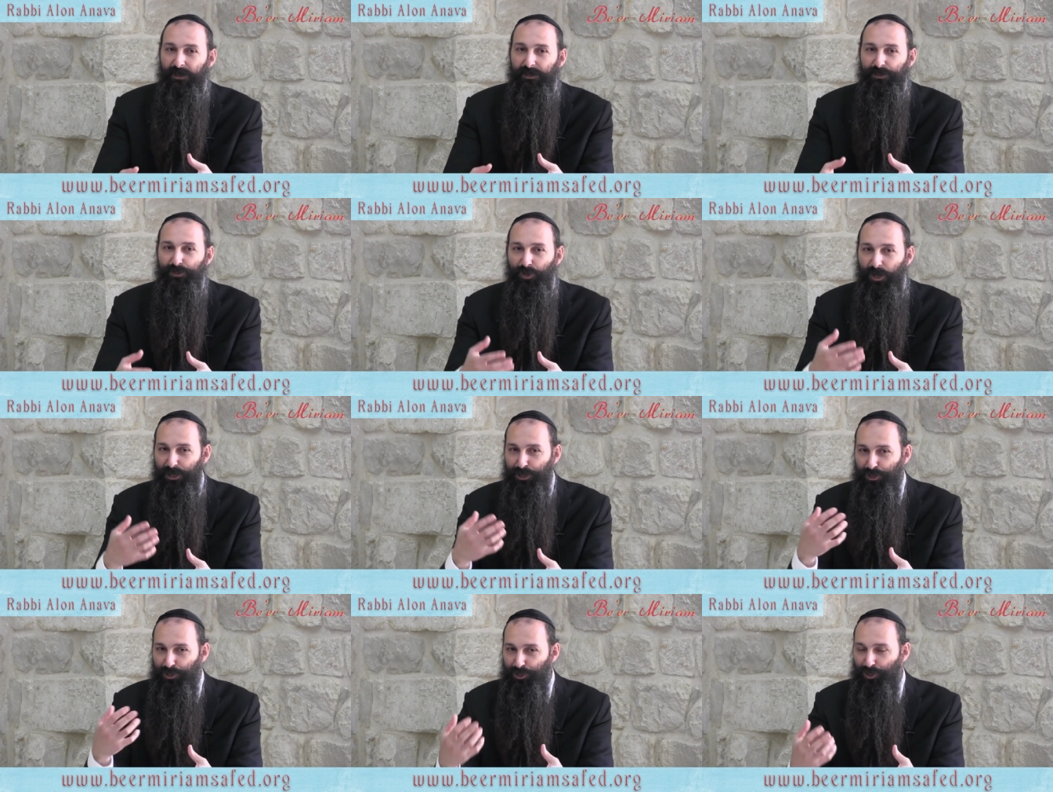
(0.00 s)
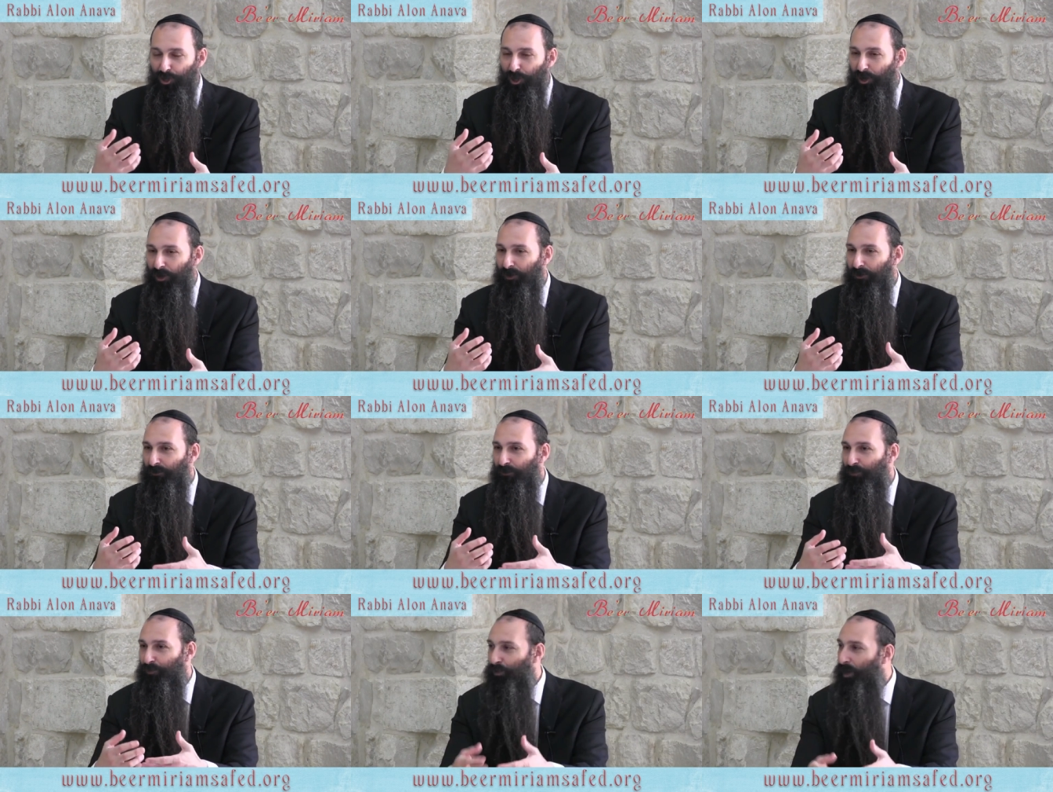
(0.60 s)
So I
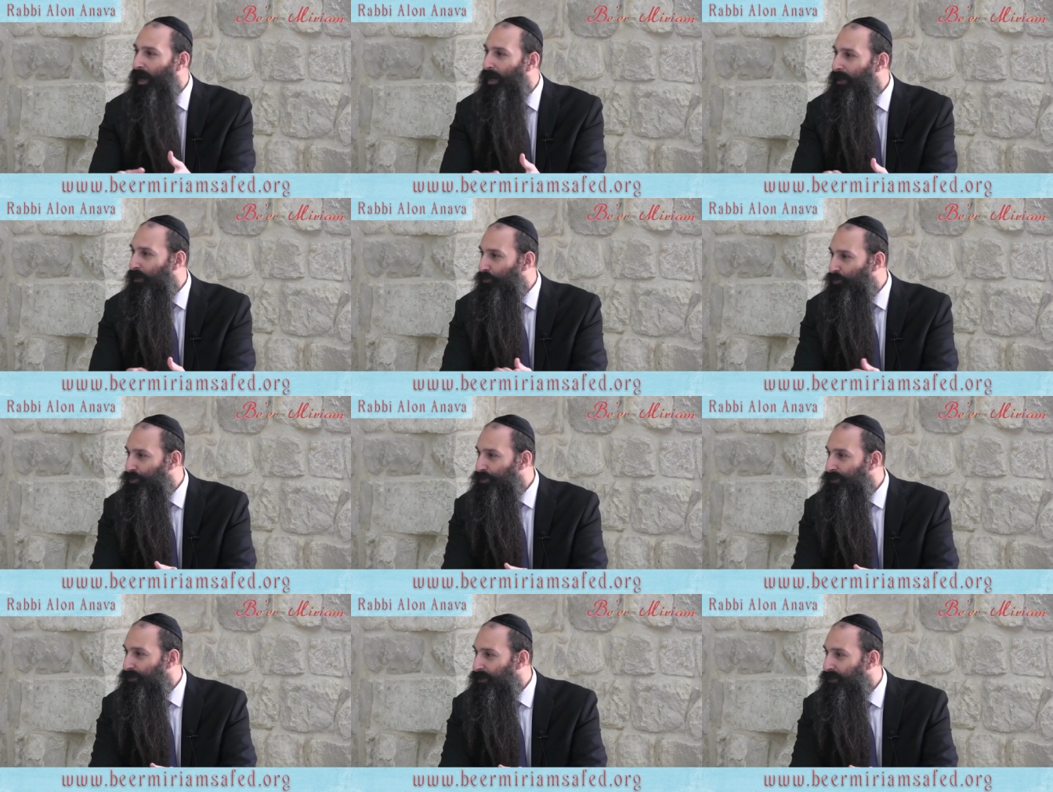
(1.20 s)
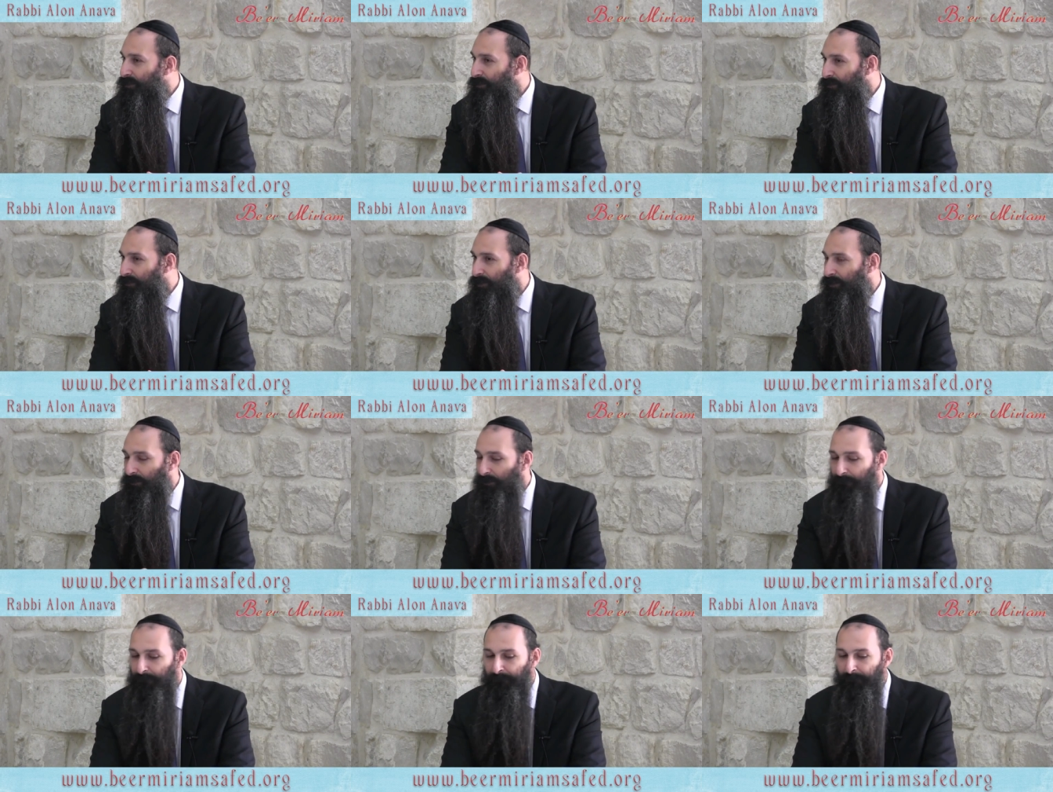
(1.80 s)
saw why I was needed
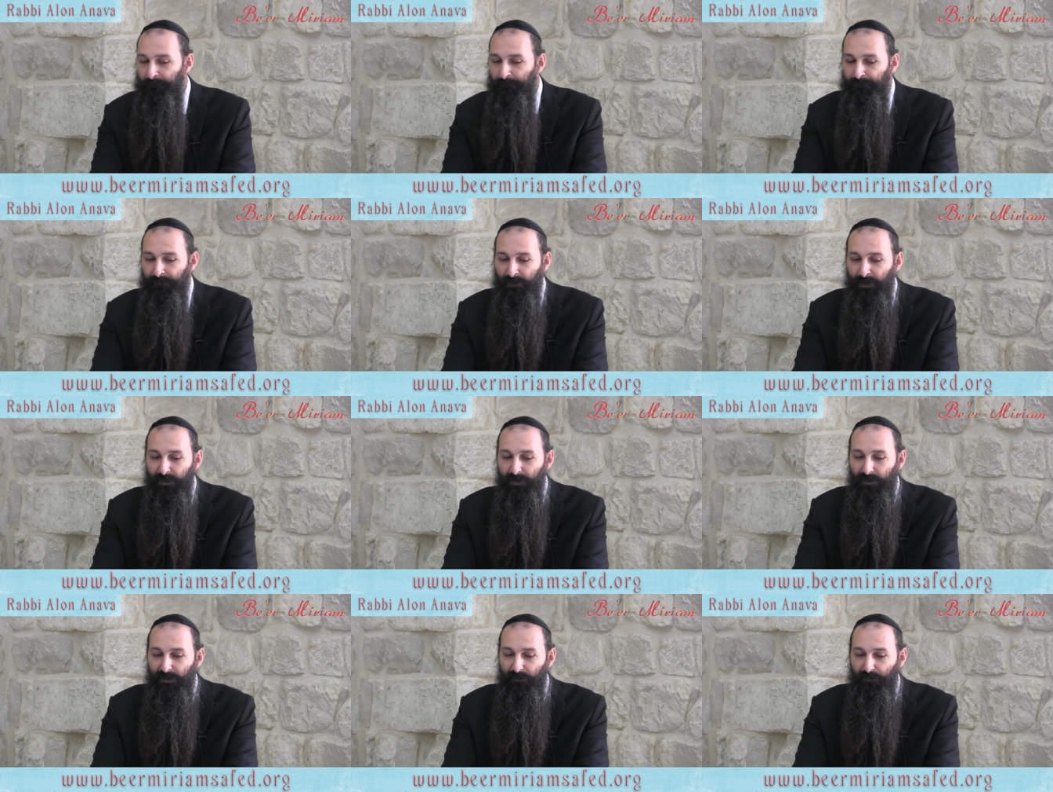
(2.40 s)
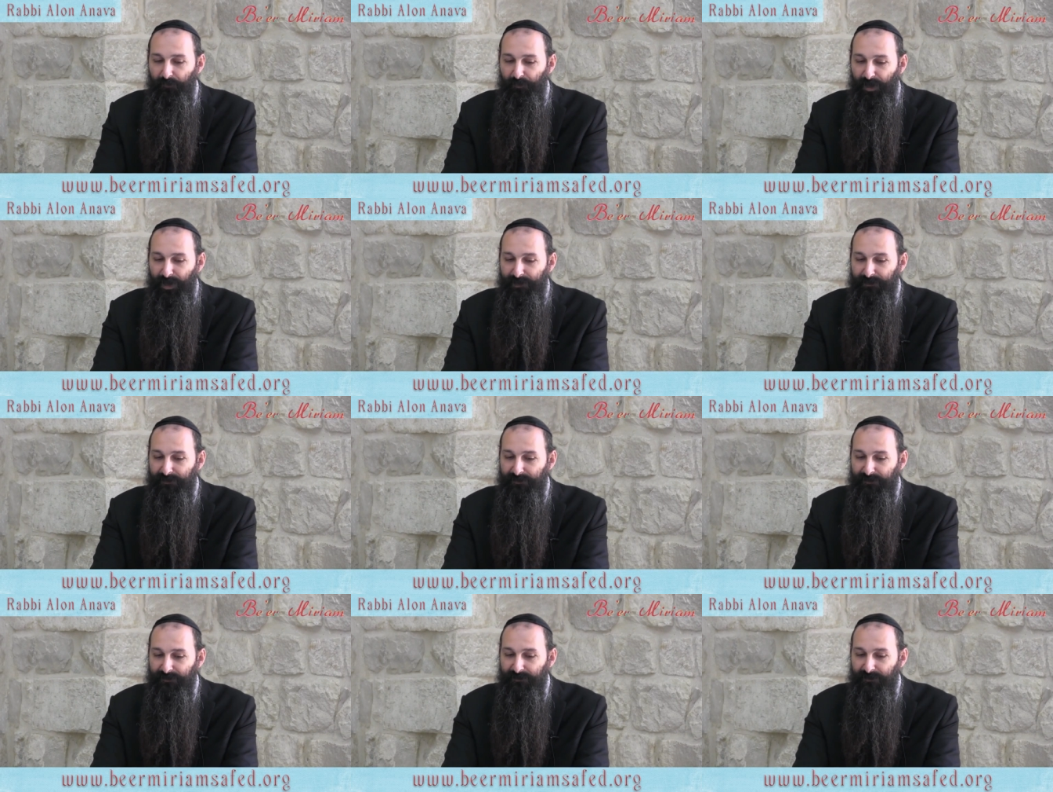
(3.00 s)
there,
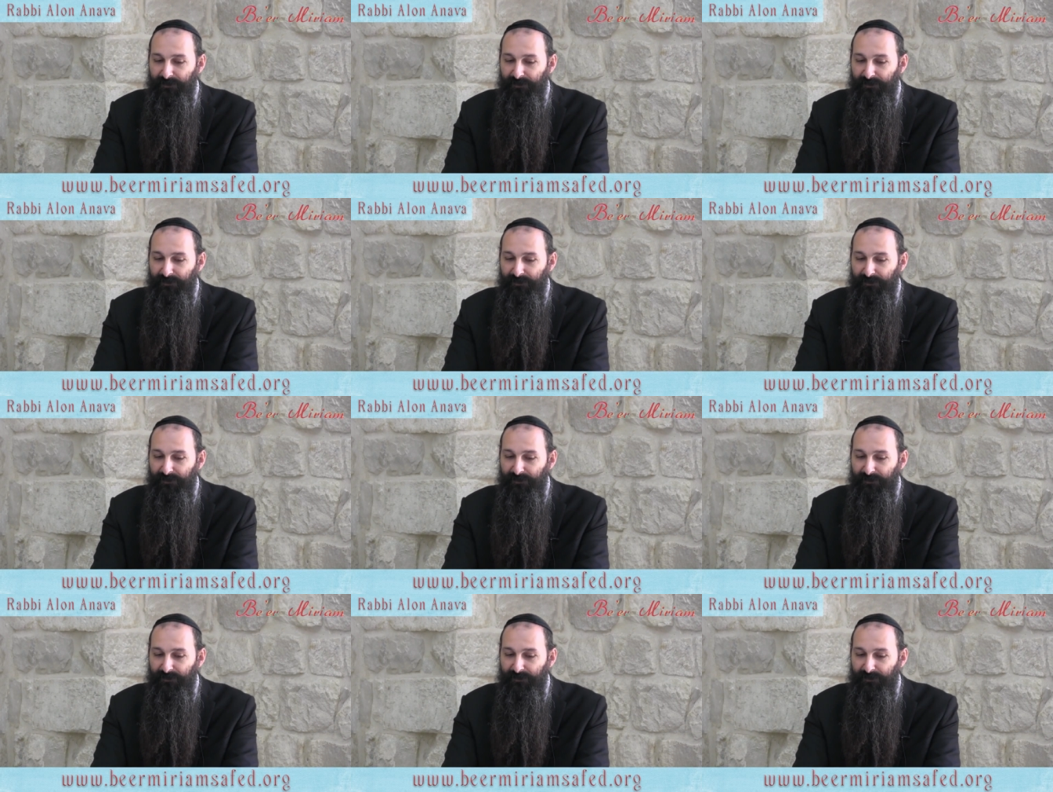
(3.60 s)
but